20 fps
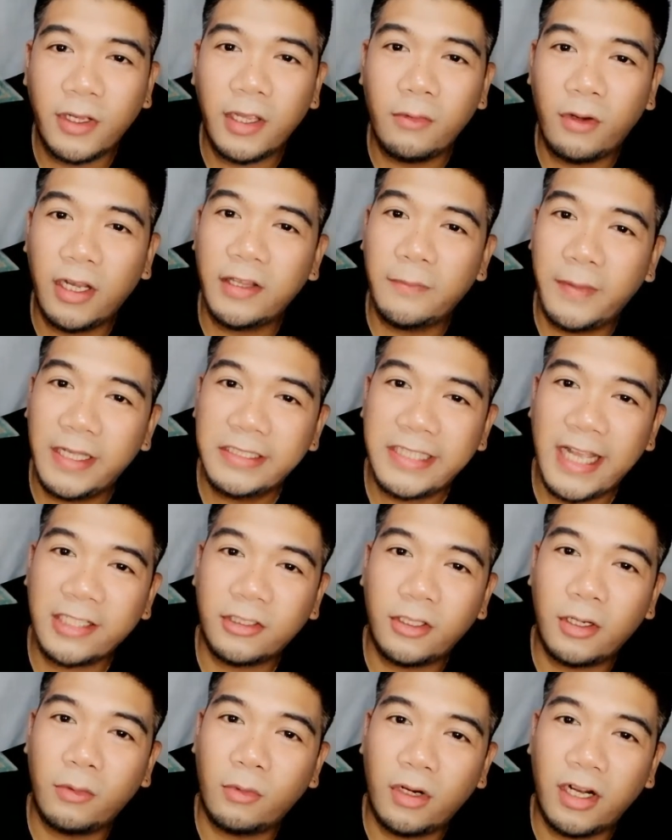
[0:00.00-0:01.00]
so I won the Best
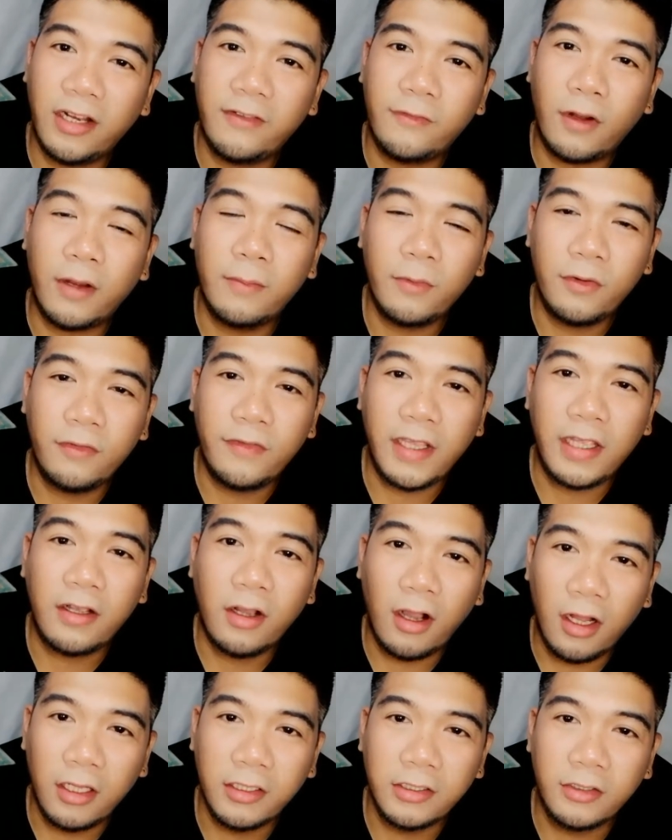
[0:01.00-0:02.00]
Actor Award for a movie
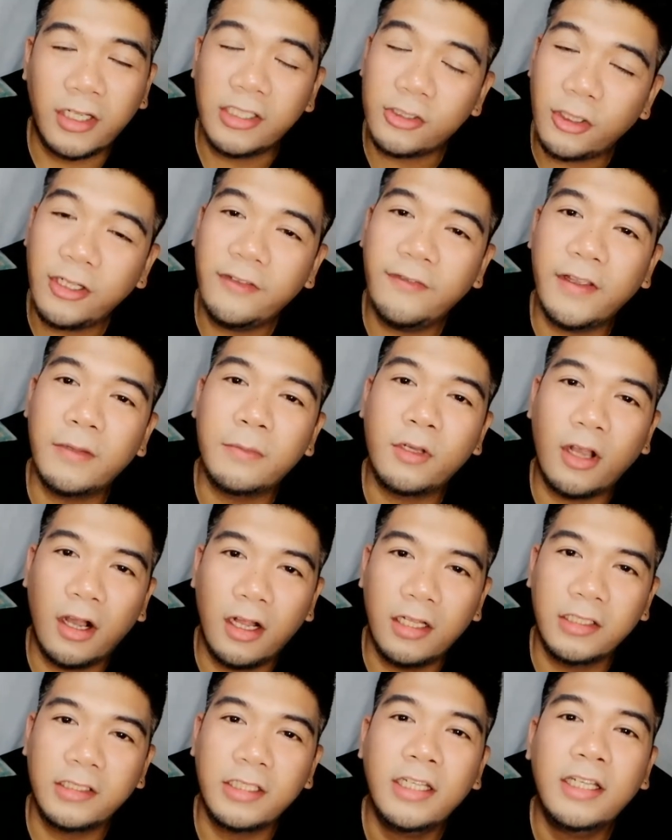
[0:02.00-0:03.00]
called, or short film
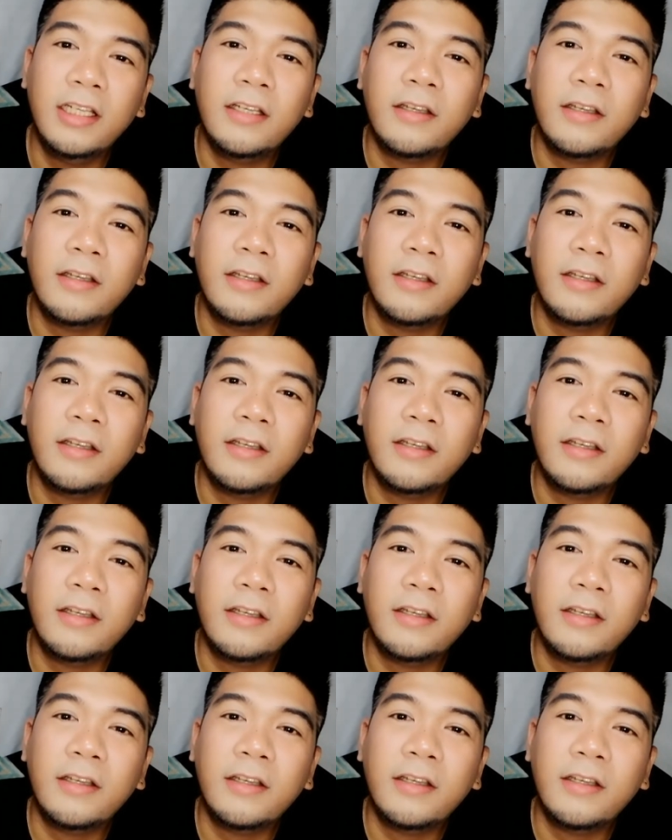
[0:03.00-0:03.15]
called,